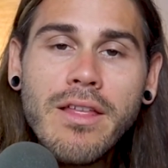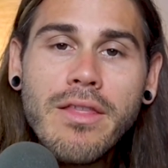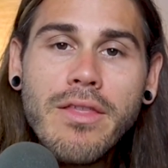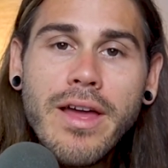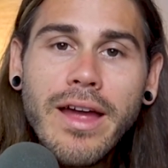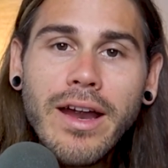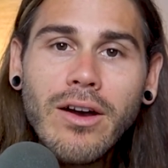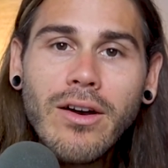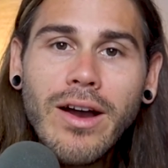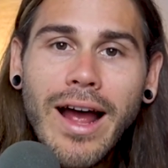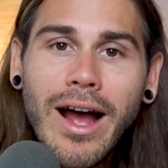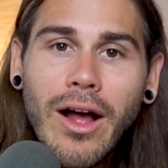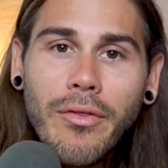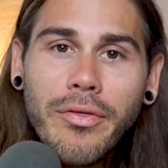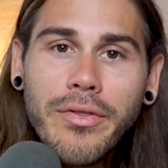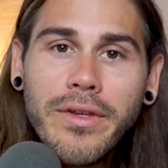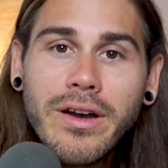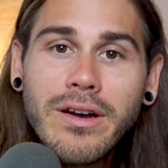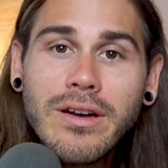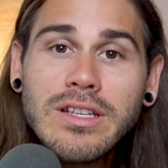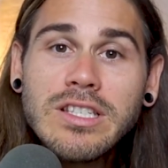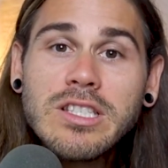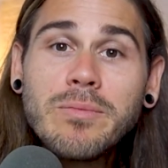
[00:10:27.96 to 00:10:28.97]
They are out
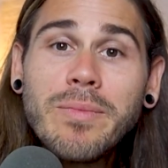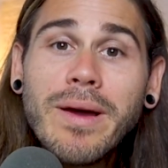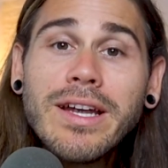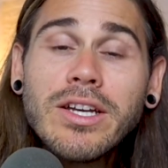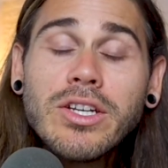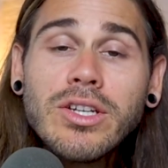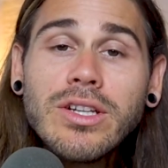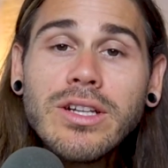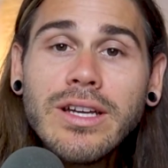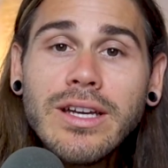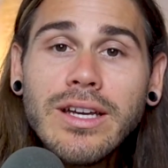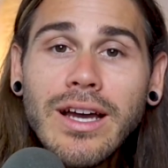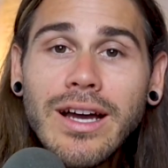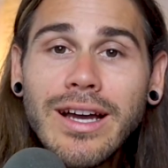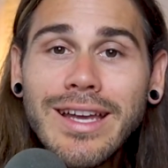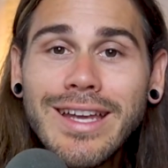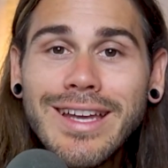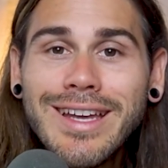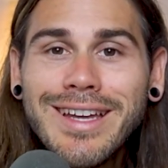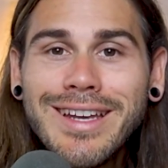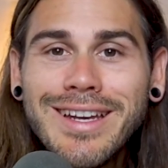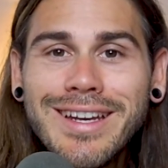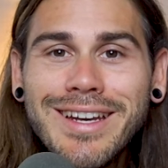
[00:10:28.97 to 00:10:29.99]
there. And especially,
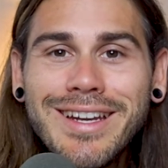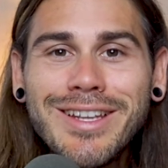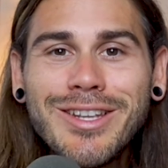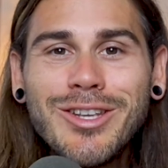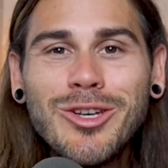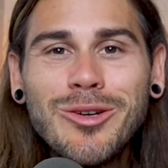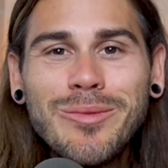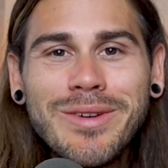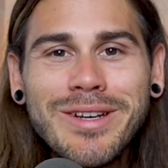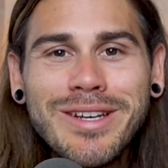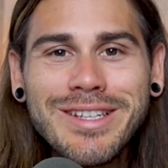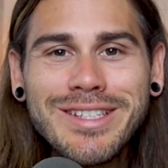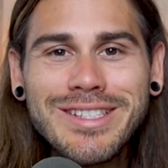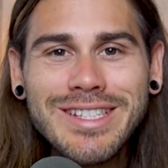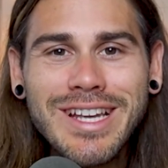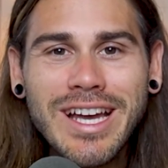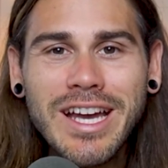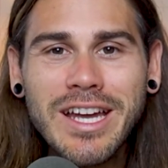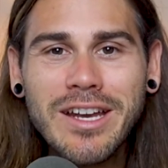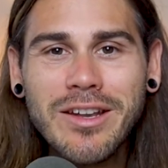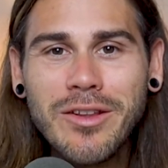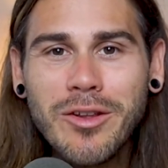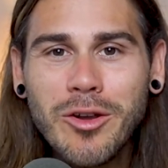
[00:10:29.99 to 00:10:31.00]
again, human
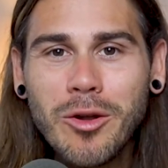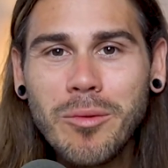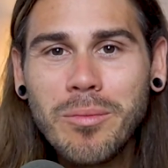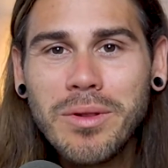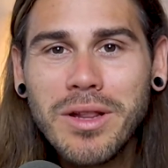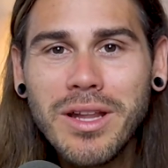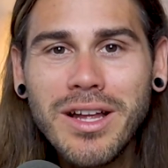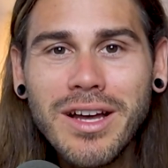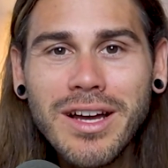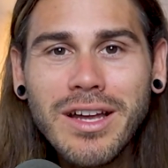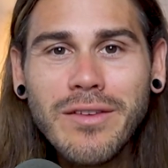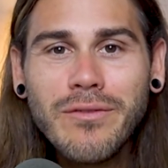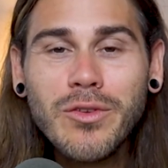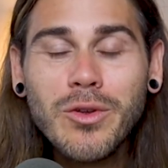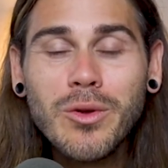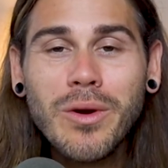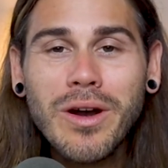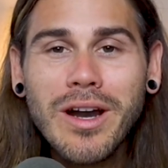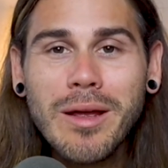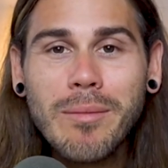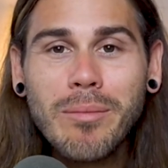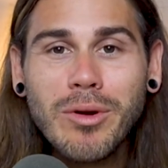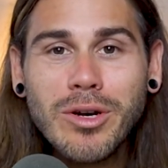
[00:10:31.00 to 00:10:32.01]
design little plug if you
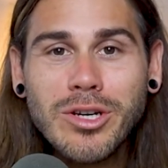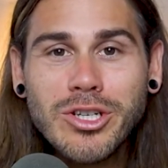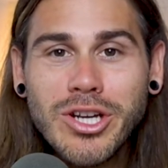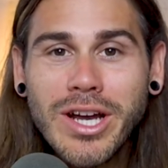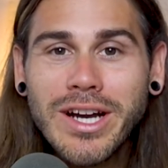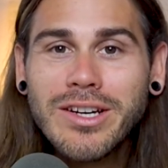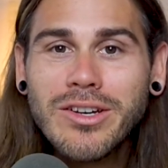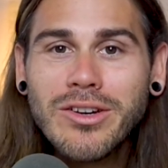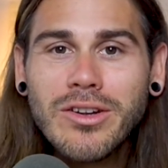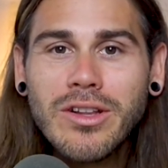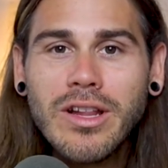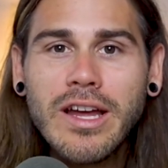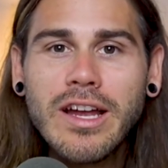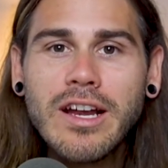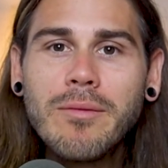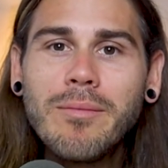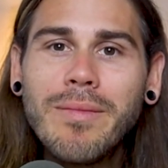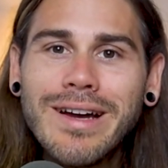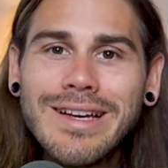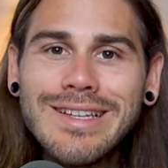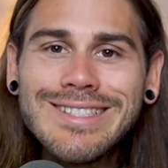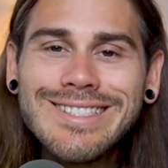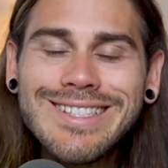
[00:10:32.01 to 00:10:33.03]
are a projector like
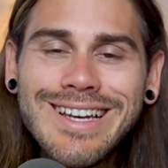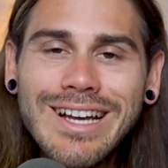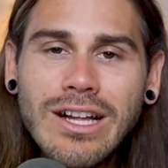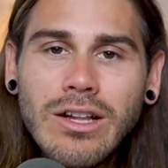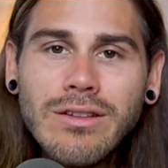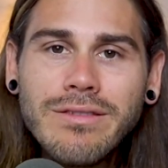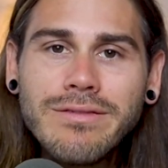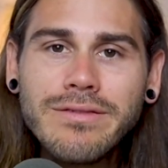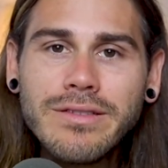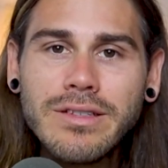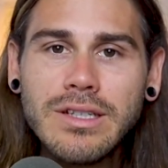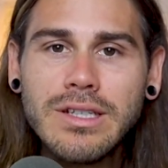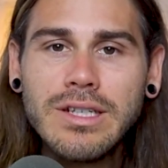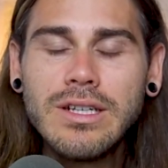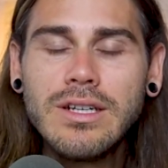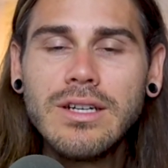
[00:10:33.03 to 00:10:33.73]
myself,